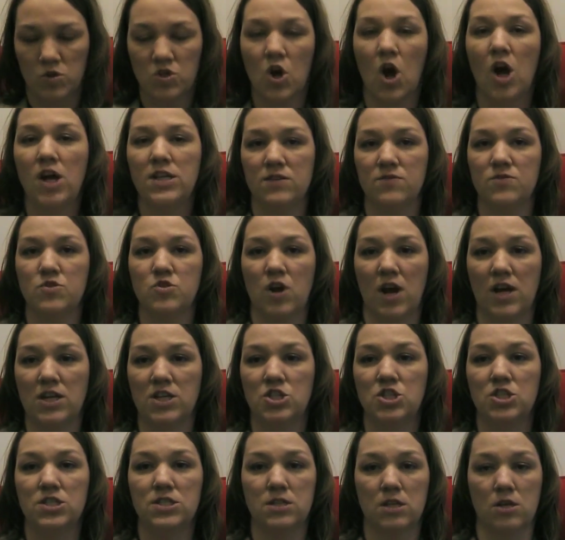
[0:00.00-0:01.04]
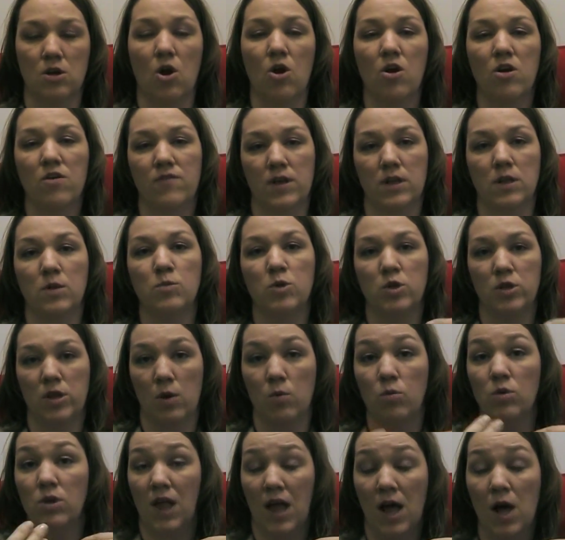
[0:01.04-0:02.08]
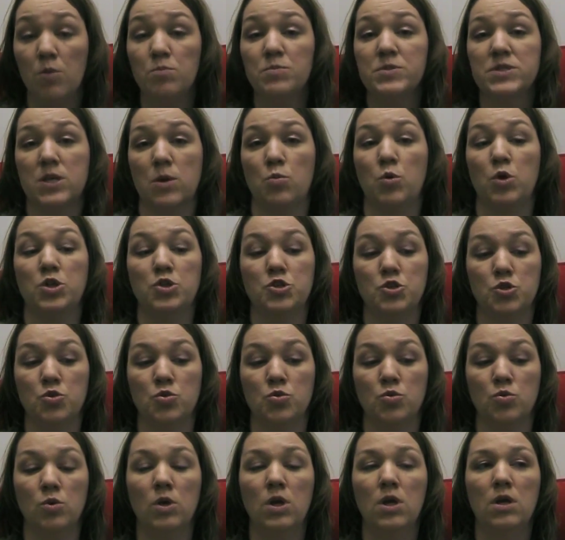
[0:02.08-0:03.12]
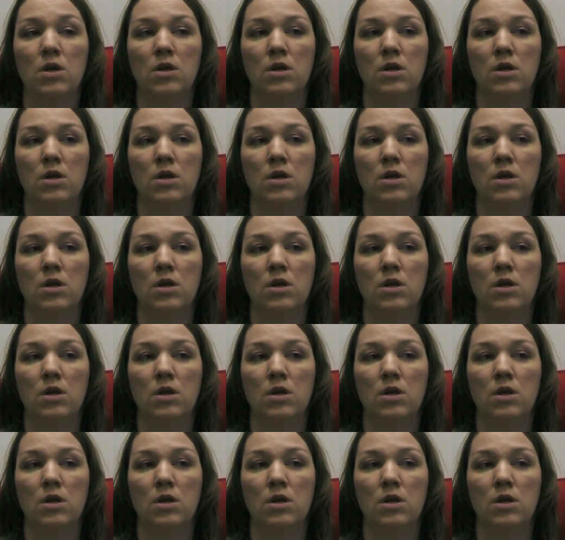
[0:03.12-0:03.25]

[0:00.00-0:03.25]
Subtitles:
kinds of strategies that are available that will help someone to